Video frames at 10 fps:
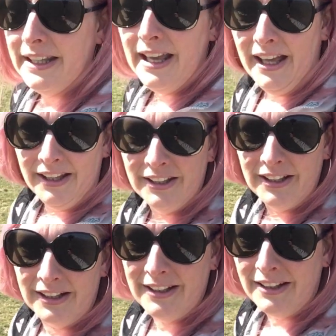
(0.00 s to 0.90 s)
yeah,
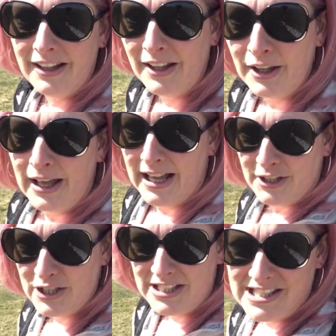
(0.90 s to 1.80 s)

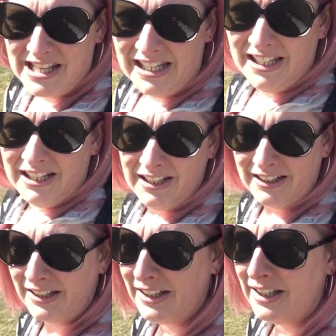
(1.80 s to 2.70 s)
as you can see,
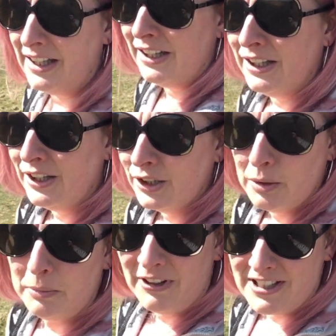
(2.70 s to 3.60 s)

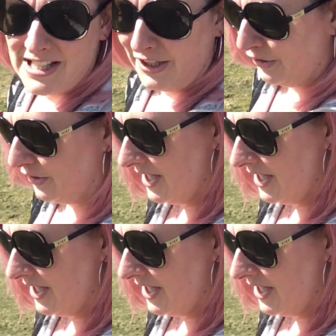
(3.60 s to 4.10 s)
got my rucksack on